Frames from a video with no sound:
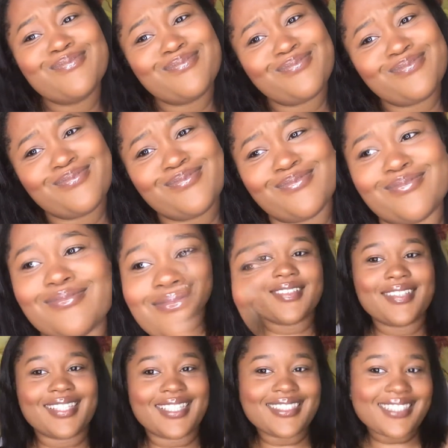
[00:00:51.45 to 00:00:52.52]

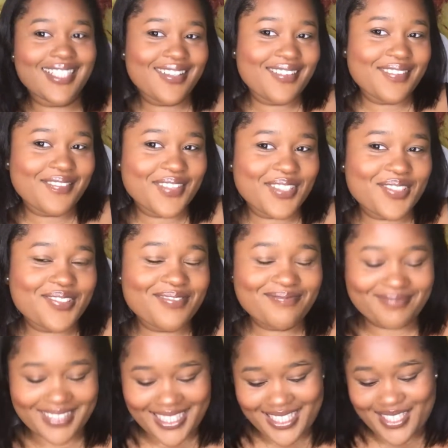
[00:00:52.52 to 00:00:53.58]
So this hair review
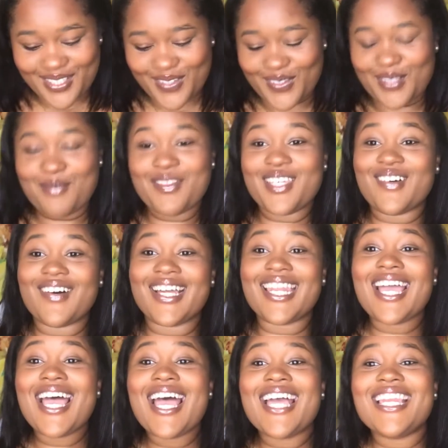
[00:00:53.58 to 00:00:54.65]
is going to be on